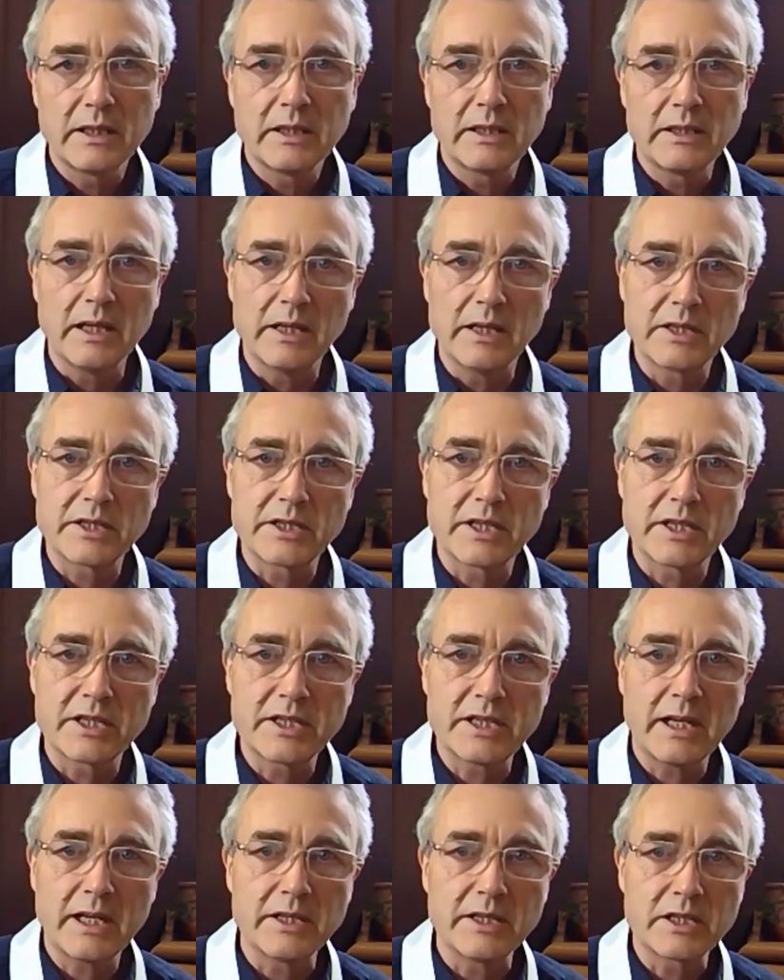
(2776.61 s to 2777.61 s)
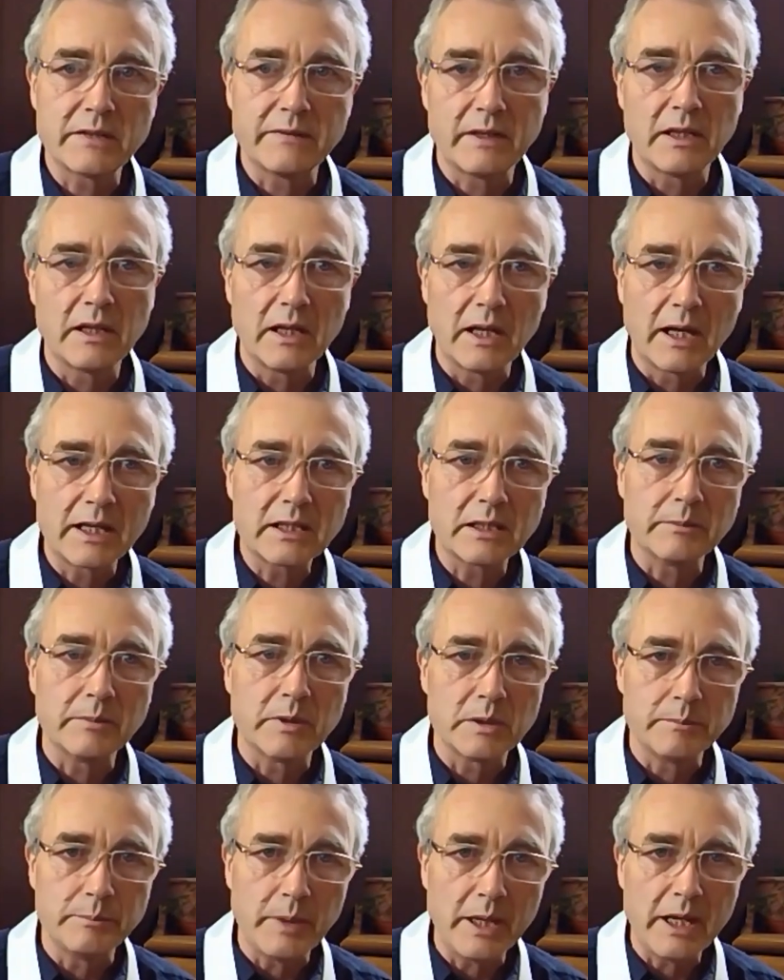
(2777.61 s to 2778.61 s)
Yet there's the sense of
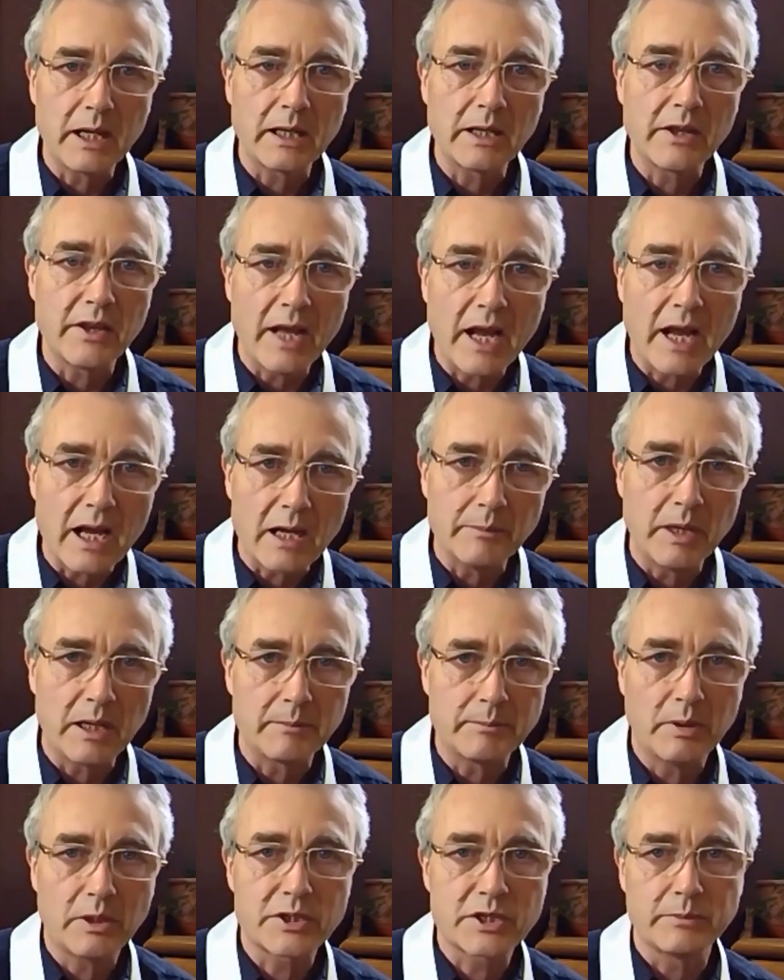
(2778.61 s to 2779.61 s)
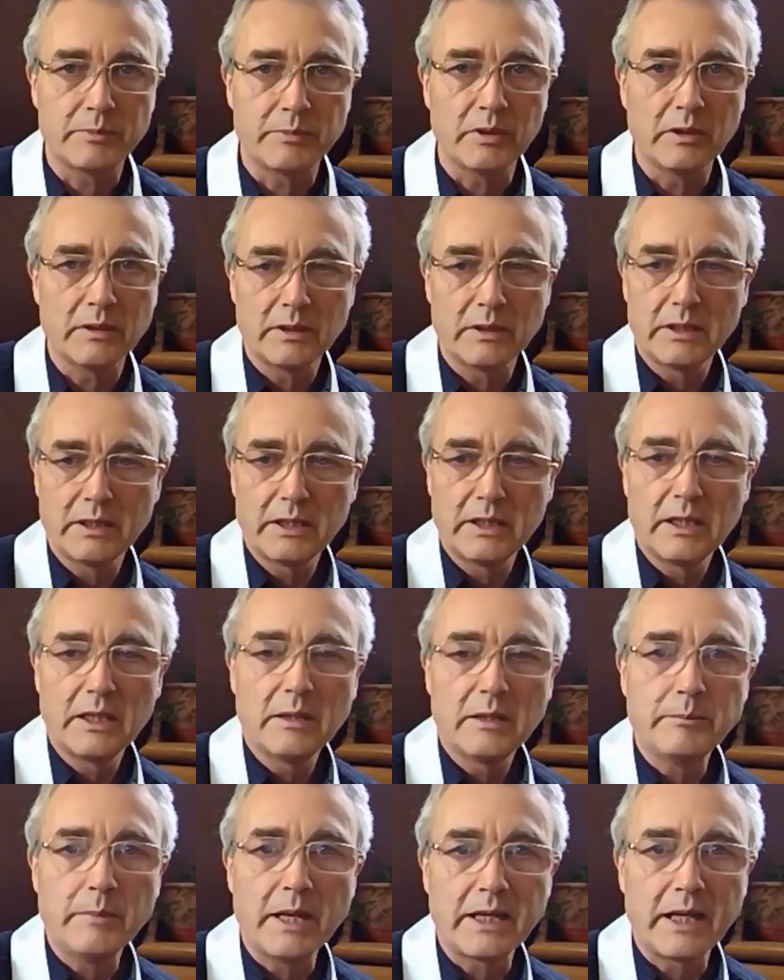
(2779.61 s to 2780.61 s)
enlightenment being there, being possible,
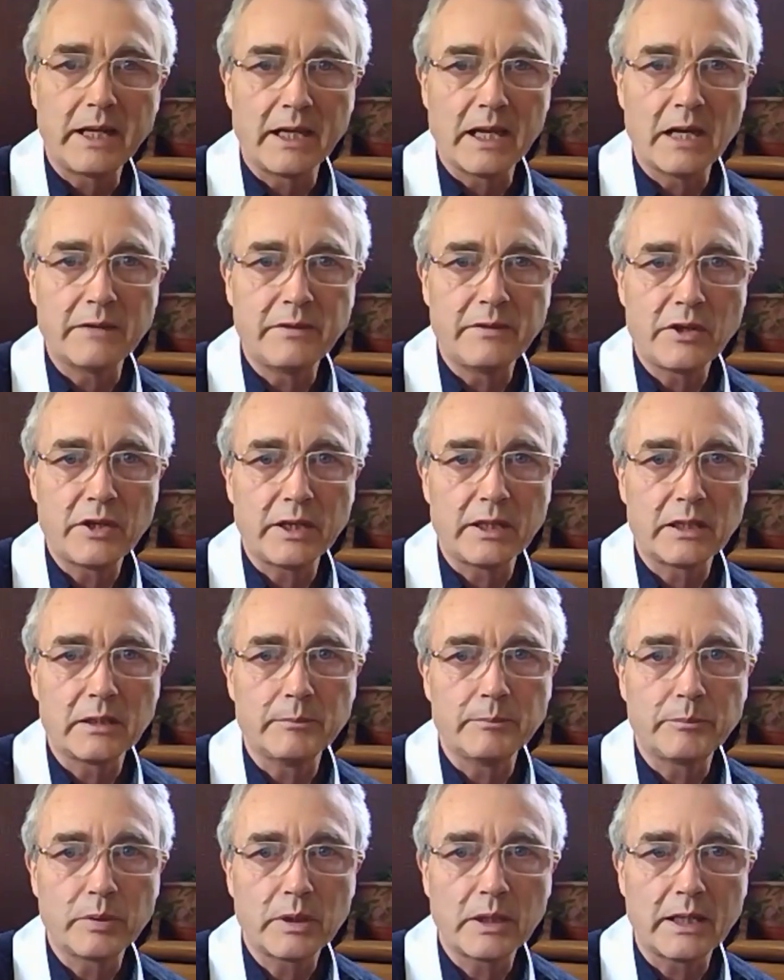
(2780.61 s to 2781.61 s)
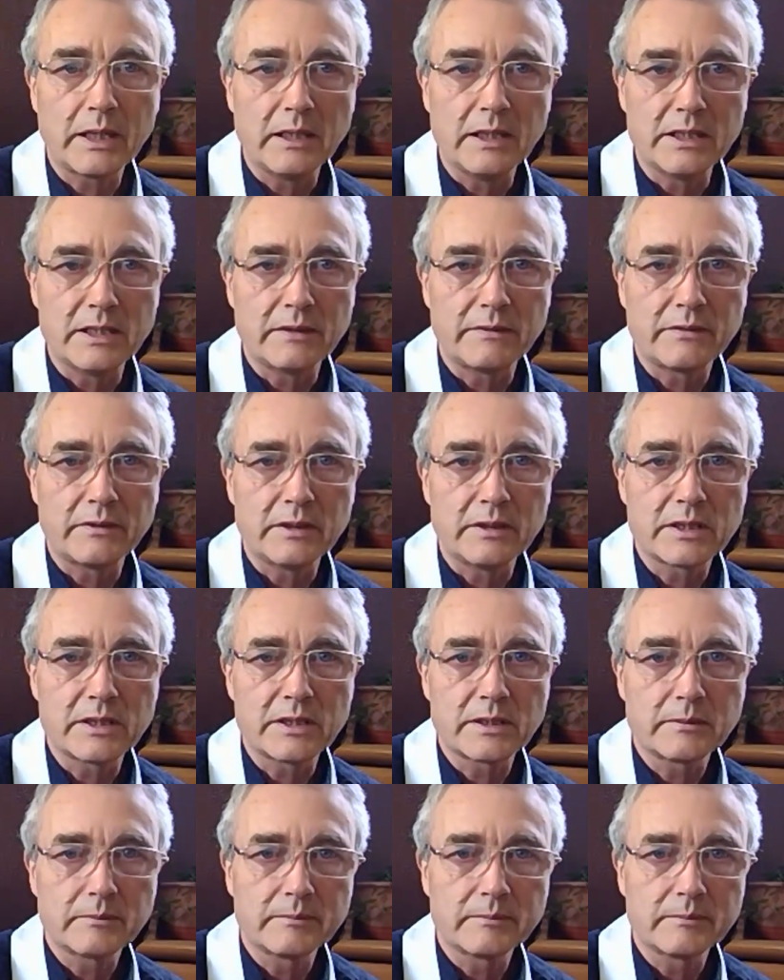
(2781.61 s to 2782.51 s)
making everything completely different.